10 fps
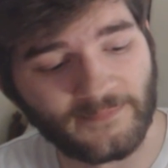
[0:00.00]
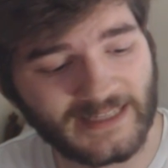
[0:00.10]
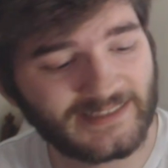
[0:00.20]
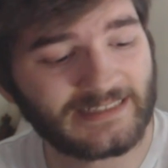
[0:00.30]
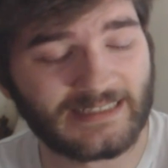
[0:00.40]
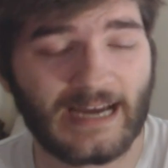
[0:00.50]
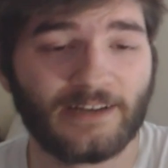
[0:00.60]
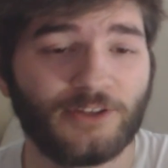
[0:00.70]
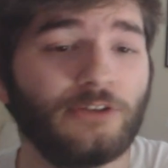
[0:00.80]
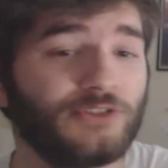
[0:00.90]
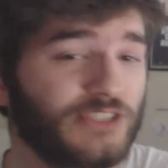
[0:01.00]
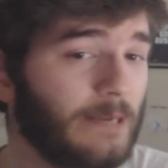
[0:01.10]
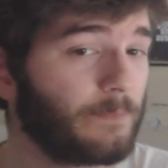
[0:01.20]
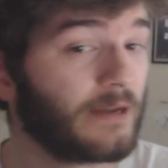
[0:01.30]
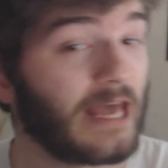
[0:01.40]
This is kind of the new
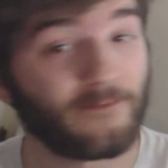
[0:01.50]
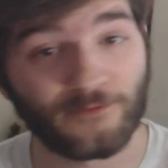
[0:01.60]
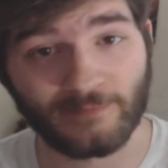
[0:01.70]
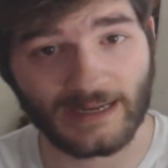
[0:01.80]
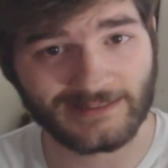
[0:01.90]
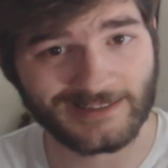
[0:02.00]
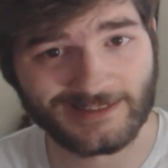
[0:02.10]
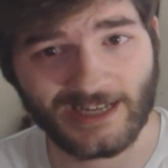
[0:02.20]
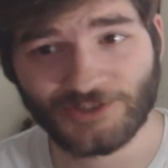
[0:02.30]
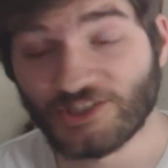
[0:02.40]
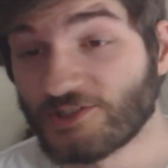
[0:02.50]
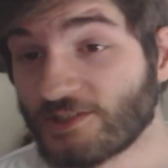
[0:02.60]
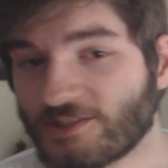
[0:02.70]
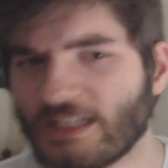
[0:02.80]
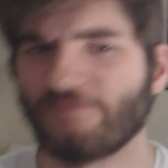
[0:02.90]
setup I'm going to have for my discussions
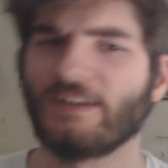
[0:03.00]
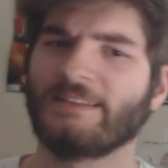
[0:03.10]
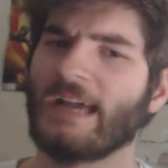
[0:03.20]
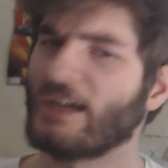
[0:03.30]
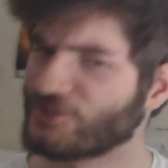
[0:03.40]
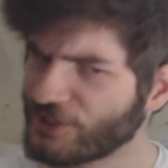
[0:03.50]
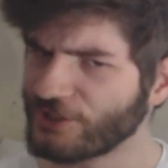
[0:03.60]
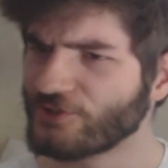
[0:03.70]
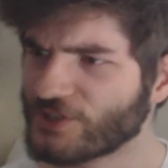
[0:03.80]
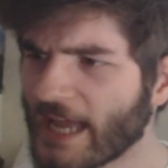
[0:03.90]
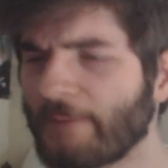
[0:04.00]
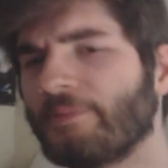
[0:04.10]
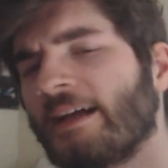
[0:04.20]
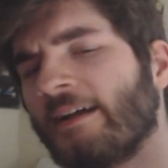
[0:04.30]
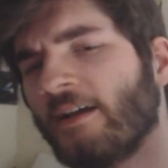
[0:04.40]
and stuff like that. I'll still use
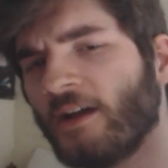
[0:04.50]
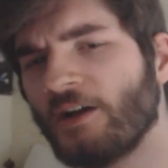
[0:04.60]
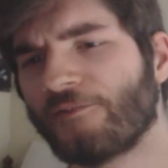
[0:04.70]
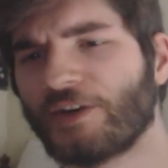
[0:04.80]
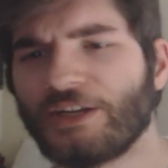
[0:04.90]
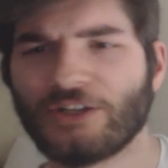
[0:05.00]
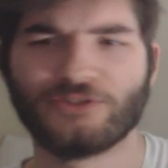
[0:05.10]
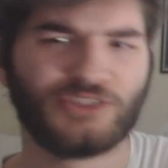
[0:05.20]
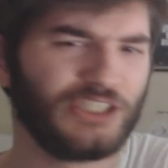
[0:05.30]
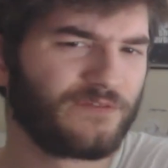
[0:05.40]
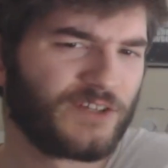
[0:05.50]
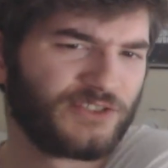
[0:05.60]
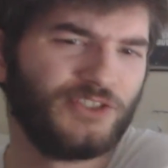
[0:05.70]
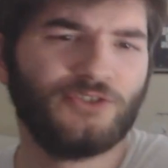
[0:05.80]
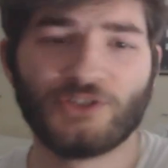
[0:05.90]
gameplay for,
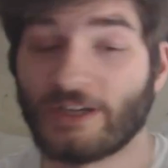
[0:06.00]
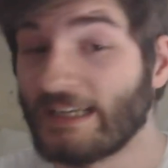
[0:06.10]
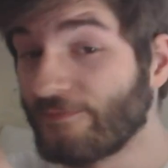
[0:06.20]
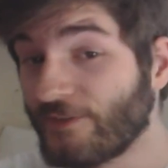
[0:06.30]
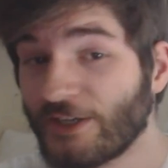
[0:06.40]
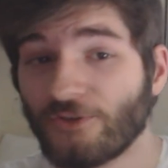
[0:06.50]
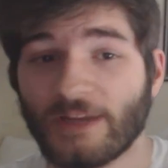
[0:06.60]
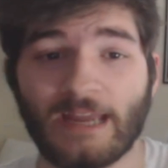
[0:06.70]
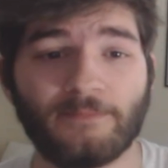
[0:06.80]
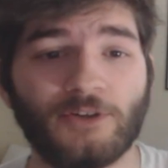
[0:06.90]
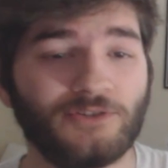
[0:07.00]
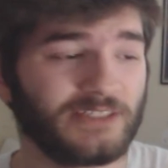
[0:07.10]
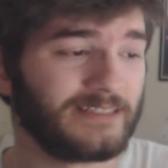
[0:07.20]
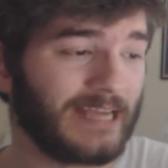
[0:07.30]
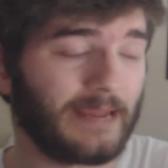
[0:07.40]
Xenoverse news or any video game news
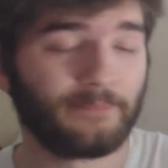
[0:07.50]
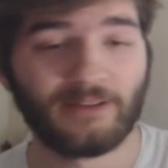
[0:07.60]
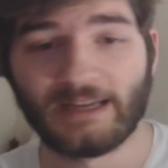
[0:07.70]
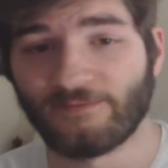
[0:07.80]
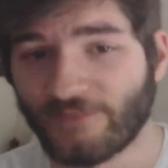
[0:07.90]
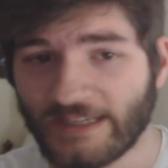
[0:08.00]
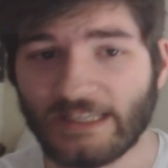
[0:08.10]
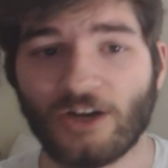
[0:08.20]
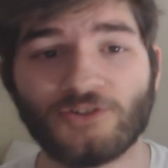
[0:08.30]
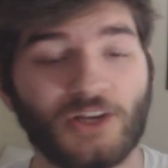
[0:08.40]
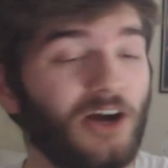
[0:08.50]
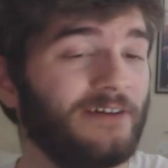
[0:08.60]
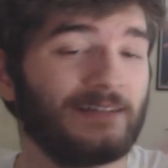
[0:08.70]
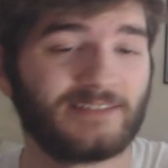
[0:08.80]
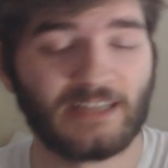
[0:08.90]
and gameplay videos, all
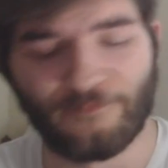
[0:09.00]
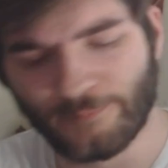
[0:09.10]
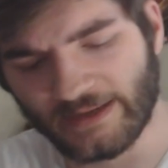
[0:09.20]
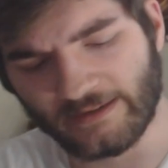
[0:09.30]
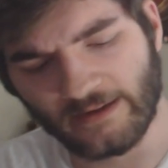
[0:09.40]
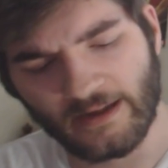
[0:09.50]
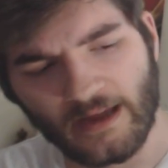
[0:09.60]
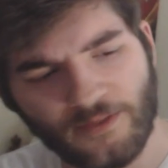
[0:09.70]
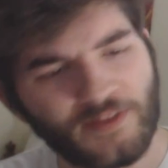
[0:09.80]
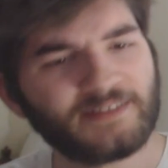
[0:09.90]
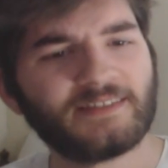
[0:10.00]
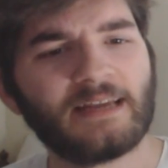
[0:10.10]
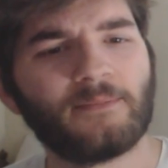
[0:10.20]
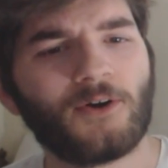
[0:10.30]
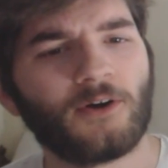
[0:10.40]
that stuff. But this is a
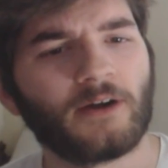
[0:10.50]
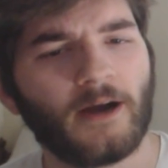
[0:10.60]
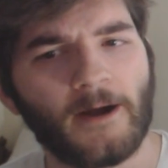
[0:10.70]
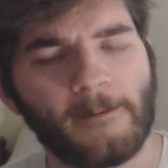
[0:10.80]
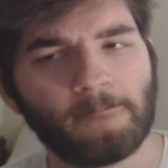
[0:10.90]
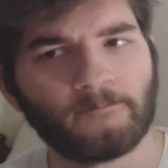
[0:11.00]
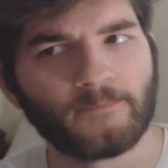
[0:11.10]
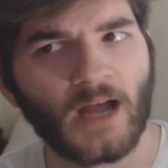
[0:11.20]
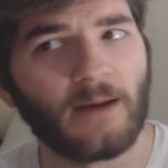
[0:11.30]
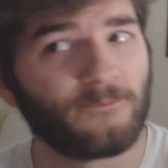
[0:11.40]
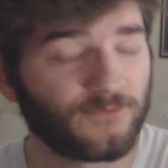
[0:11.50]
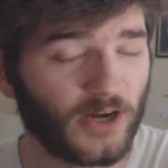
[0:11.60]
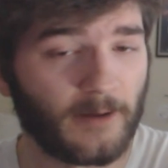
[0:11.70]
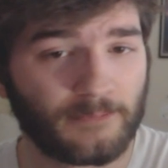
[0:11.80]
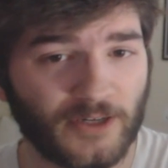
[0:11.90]
more
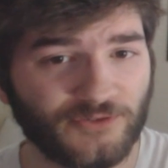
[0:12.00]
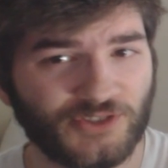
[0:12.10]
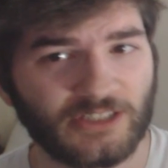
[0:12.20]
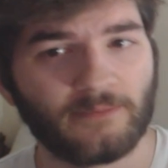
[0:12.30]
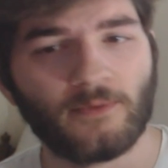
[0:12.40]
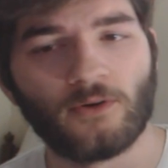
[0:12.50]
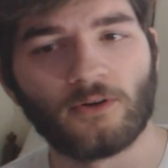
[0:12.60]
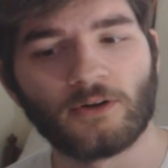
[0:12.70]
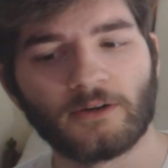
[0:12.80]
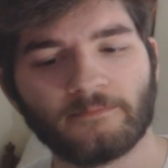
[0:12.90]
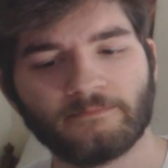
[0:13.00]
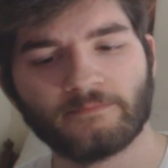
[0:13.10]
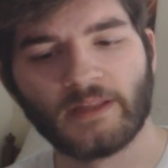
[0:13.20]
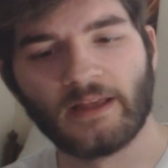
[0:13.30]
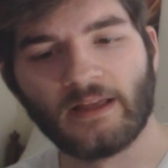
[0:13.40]
upfront approach and a more,
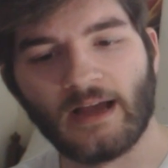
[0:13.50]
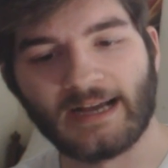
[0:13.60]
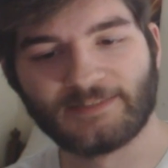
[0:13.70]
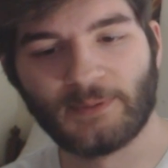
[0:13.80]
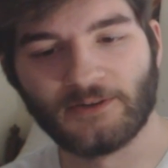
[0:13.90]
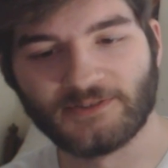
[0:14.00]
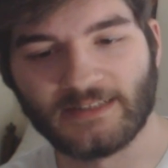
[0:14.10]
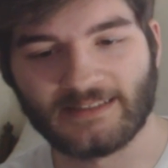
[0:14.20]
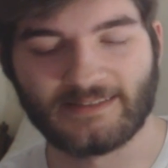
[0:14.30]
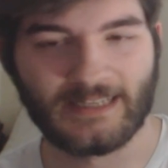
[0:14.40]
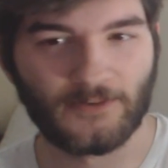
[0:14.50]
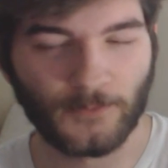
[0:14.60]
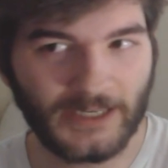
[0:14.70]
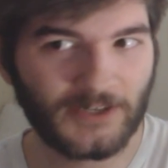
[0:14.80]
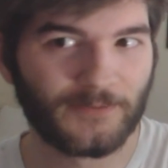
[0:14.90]
I suppose, not to sound
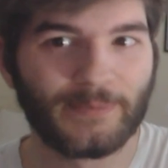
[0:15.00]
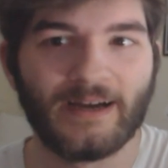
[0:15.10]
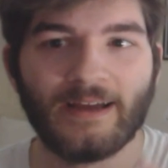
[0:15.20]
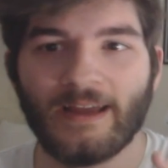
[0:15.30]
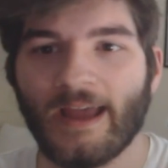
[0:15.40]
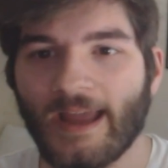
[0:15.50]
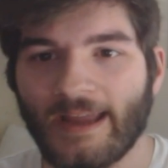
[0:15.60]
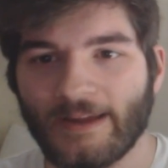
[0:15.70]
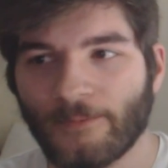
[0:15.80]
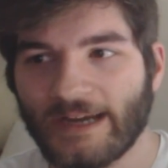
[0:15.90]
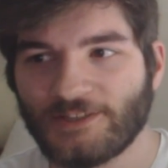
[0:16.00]
weird, but a way